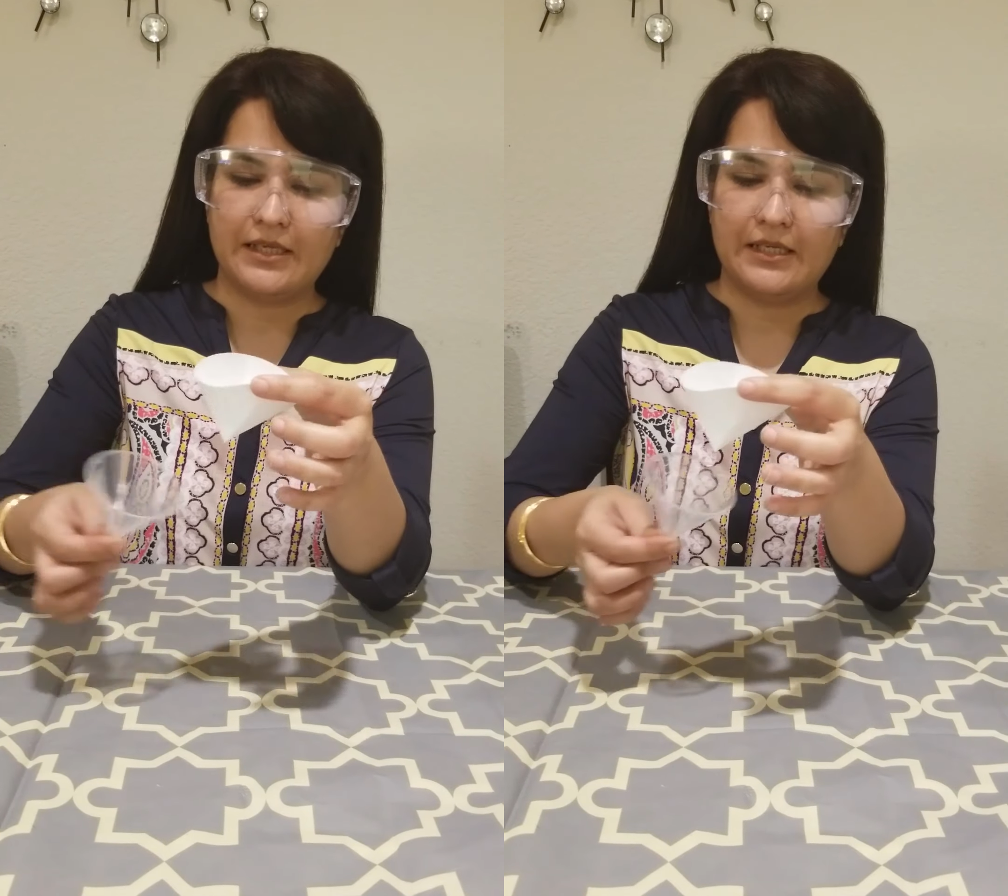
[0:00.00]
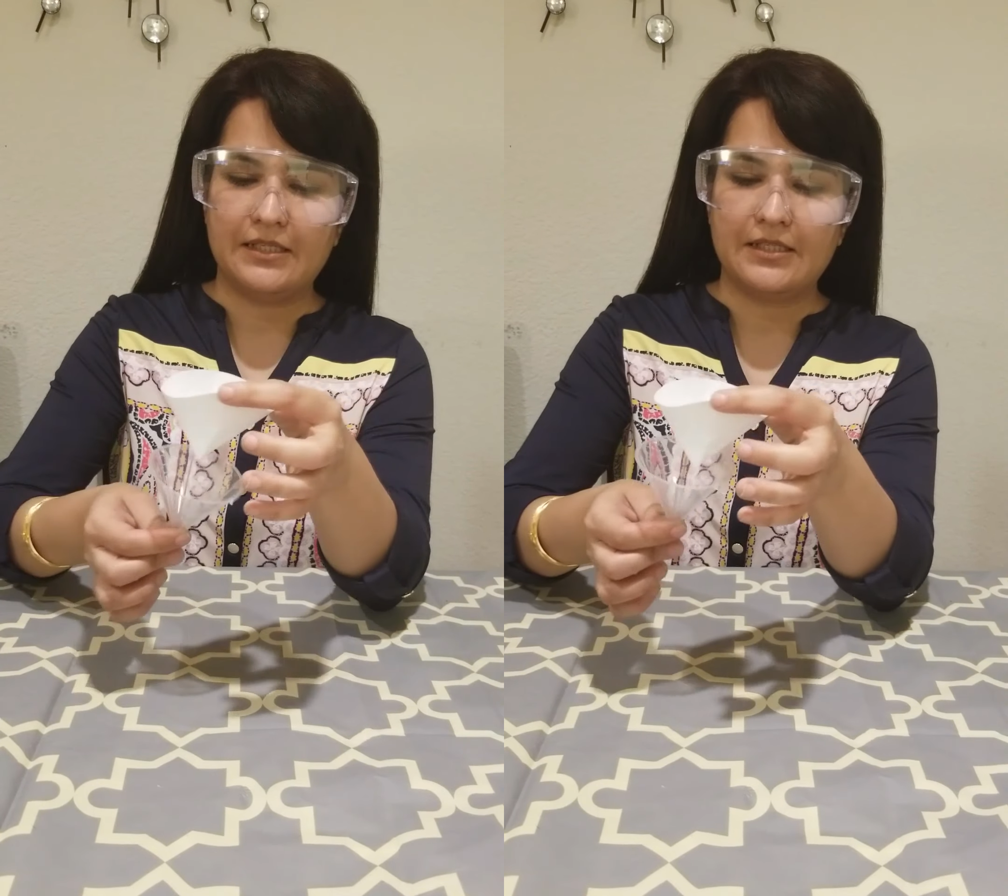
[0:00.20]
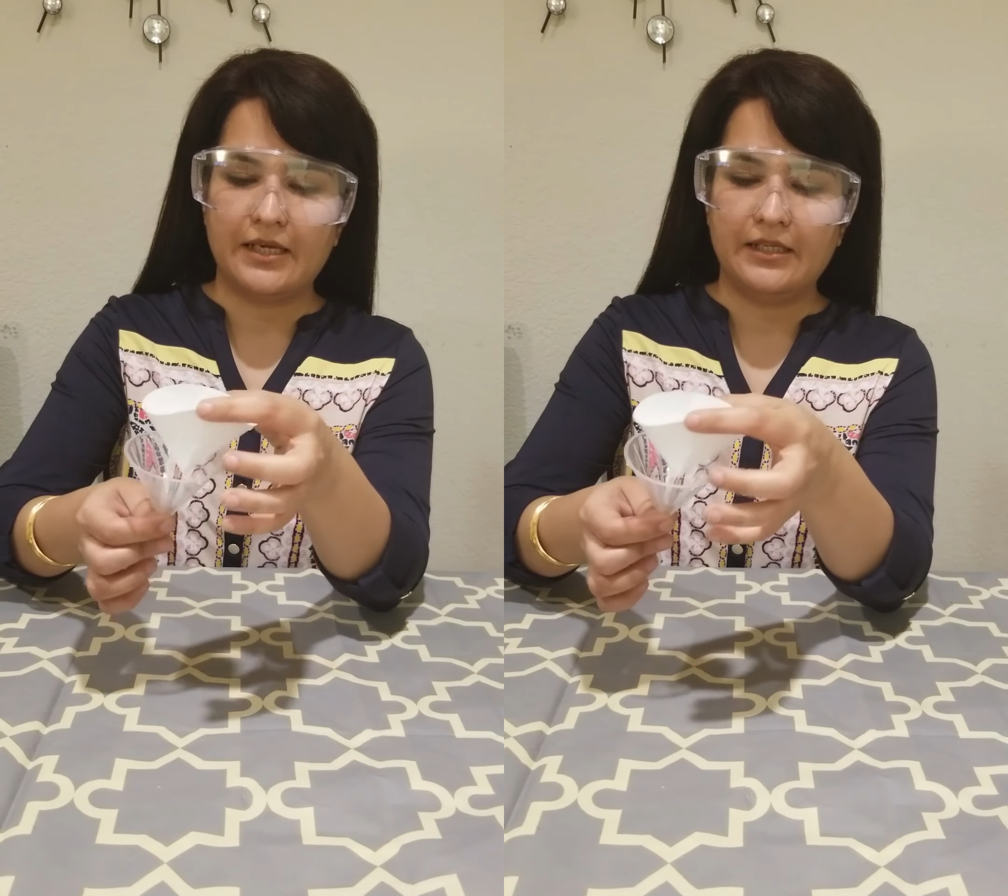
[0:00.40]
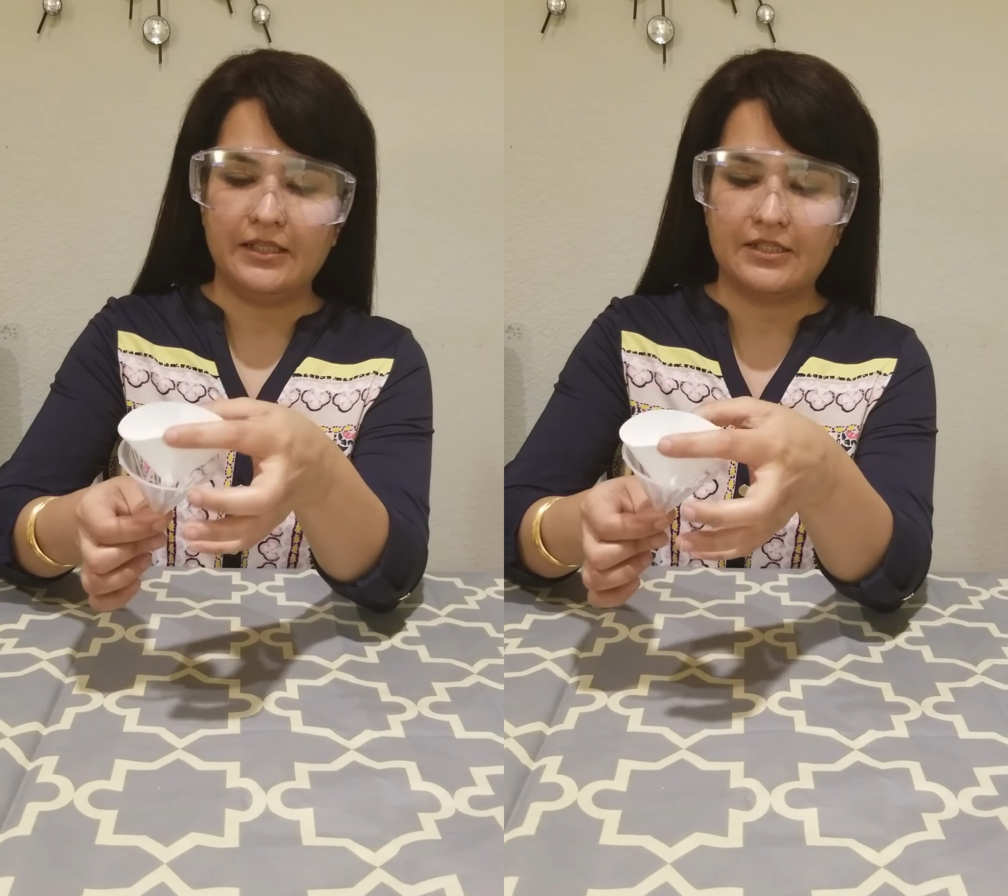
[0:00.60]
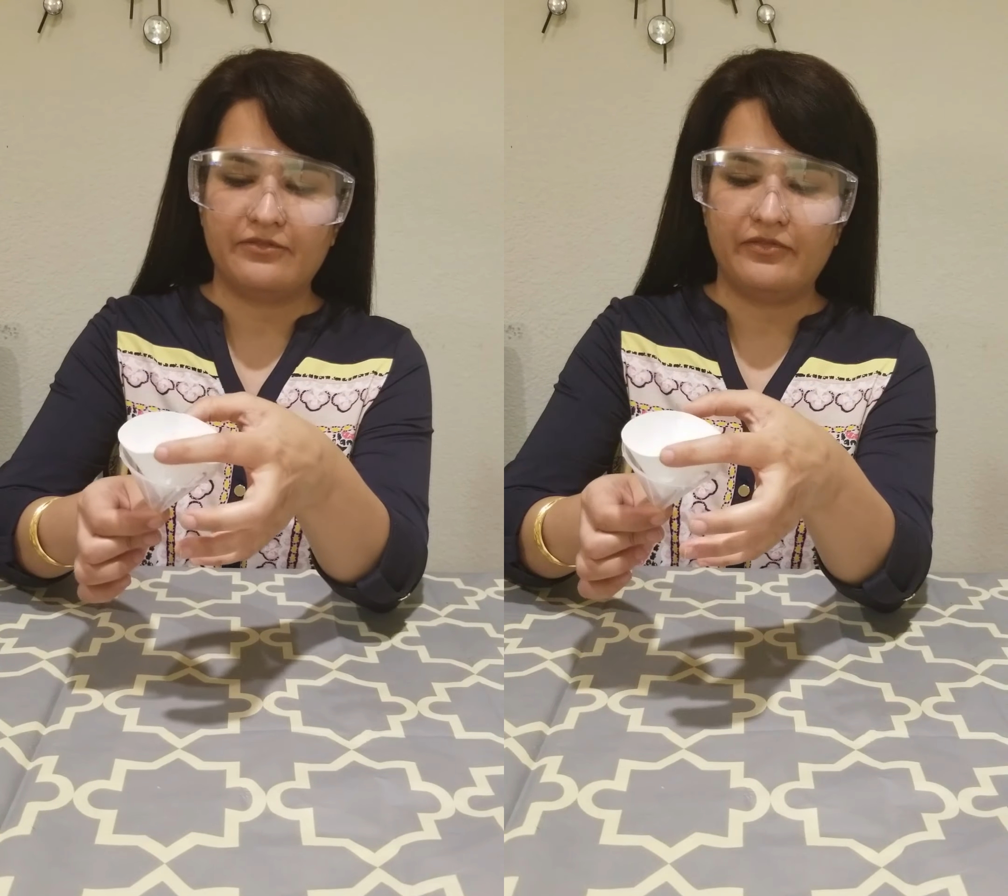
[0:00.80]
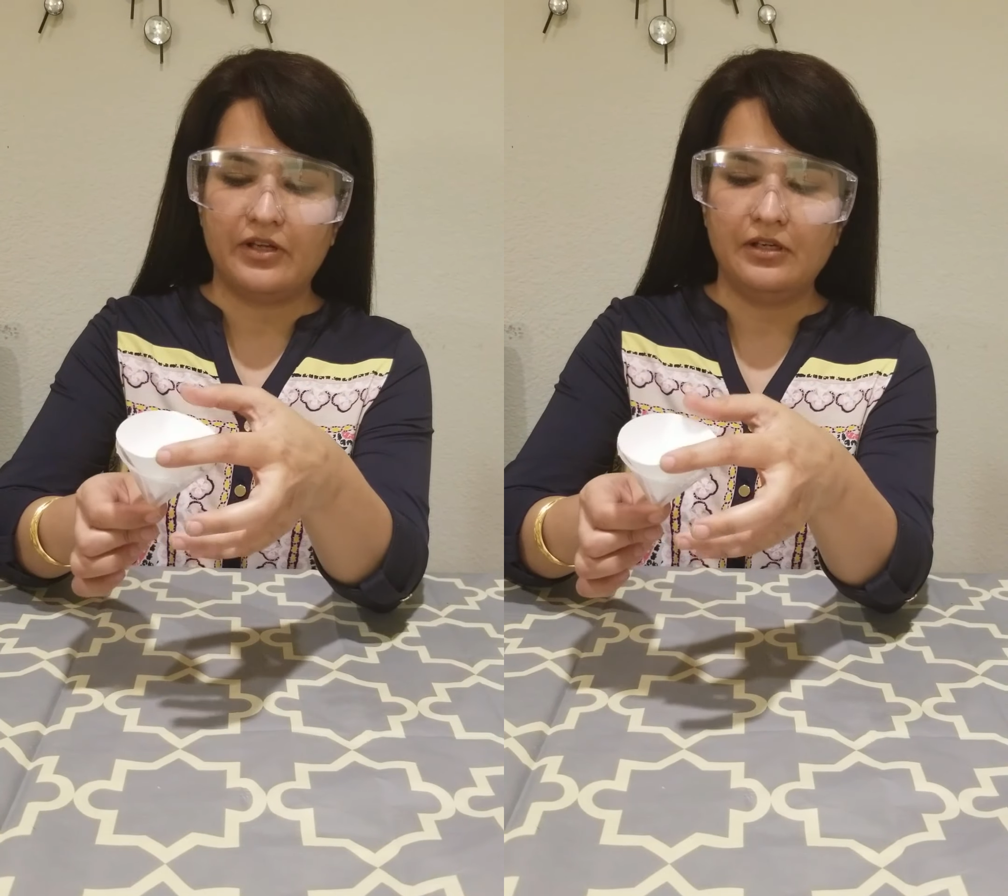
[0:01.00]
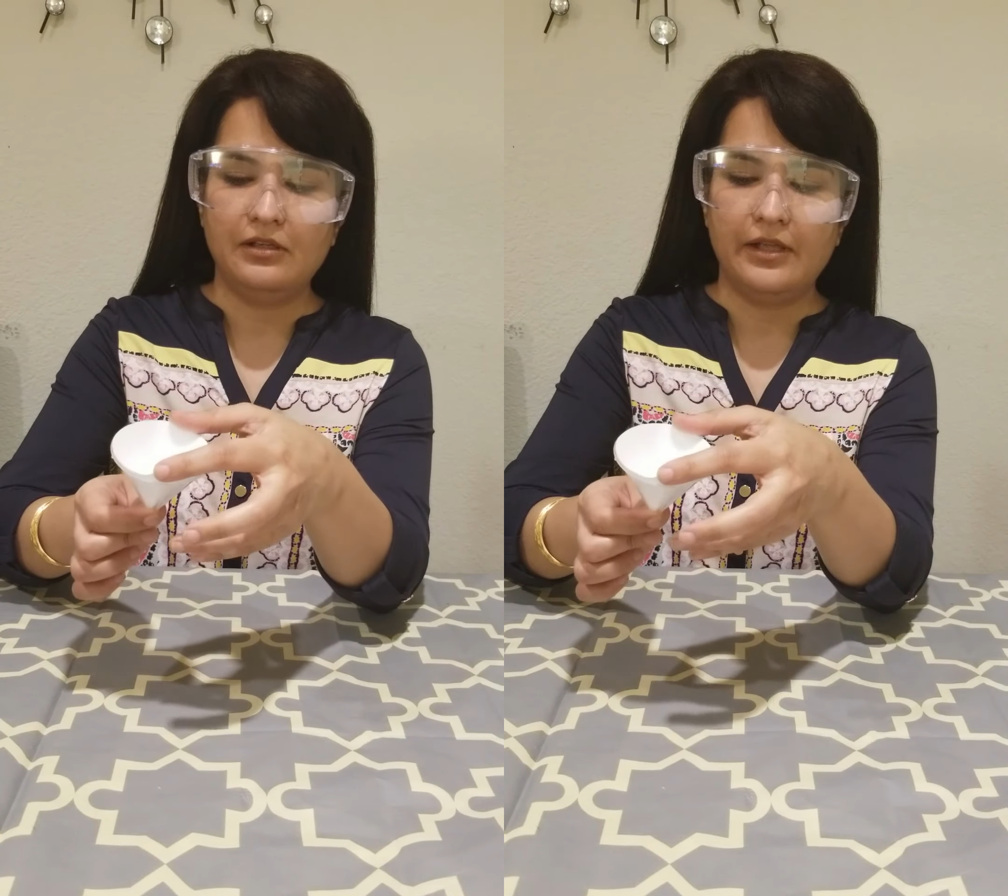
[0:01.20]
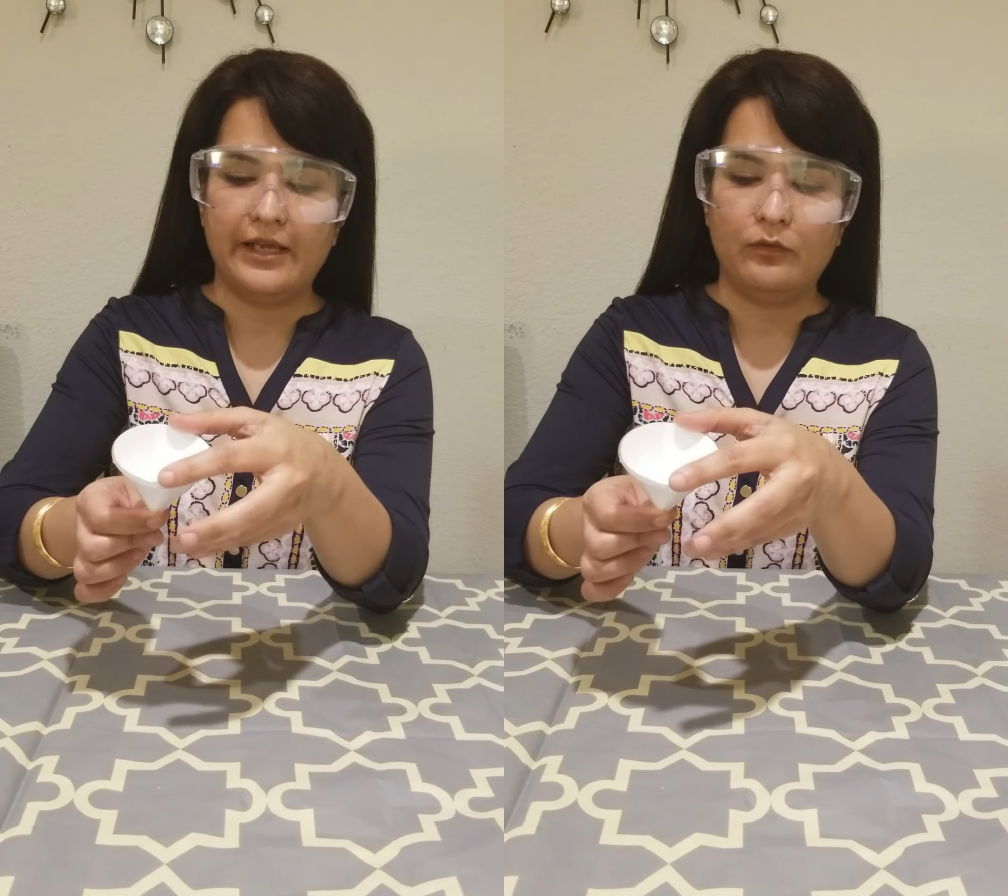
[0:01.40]
inside this
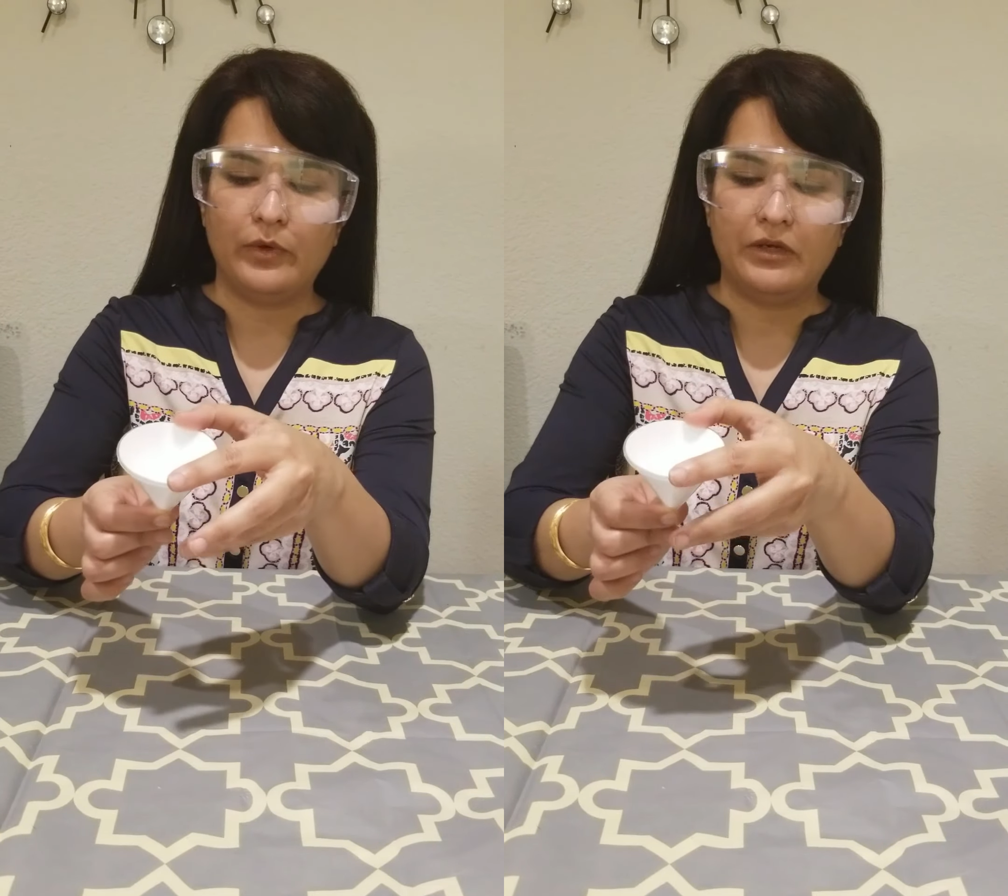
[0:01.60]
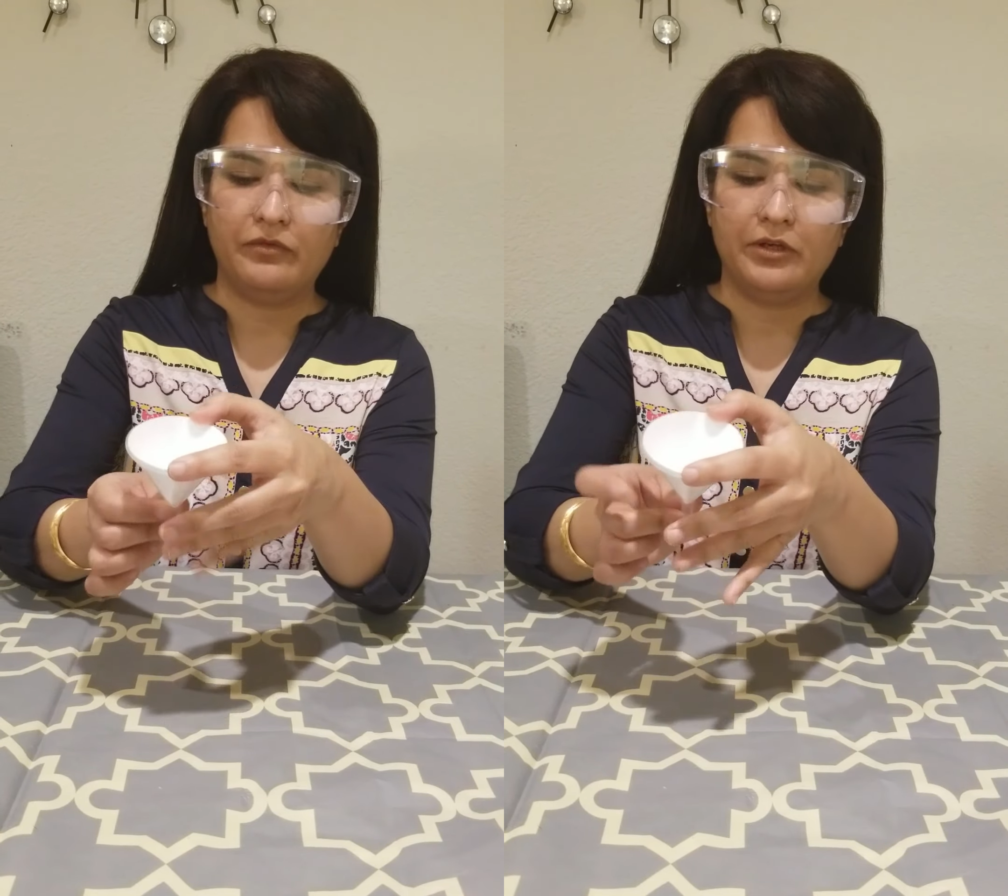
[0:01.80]
funnel, and when